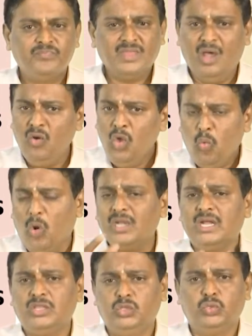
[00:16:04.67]
Now, what
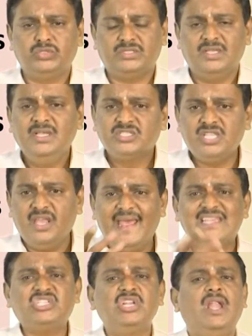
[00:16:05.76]
are those? See,
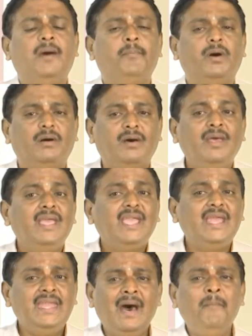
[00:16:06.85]
rational number, a
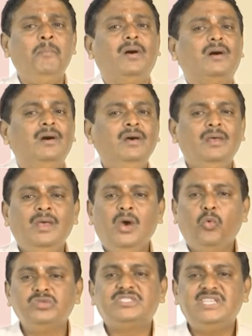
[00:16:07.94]
number
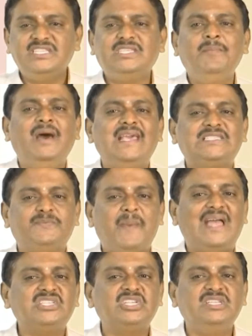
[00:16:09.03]
whose decimal
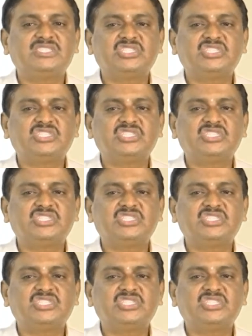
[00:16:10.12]
expansion is